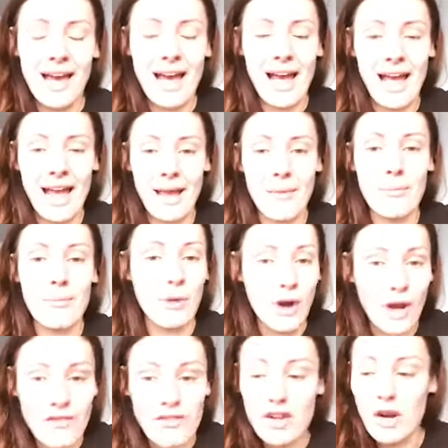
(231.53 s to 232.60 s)
Um,
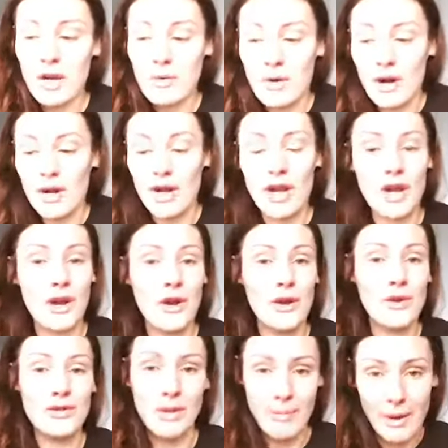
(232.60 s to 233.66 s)
but if you know anyone
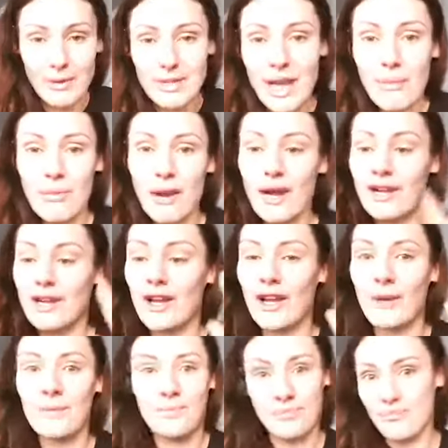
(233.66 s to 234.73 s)
who's about to get
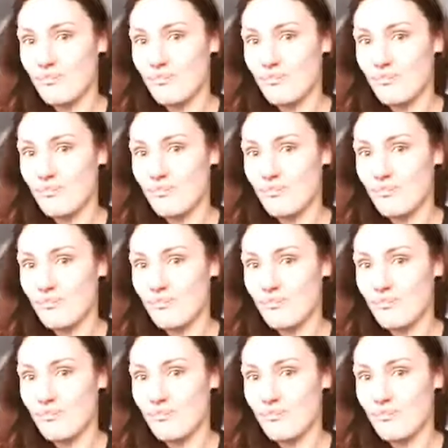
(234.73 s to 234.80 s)
pregnant,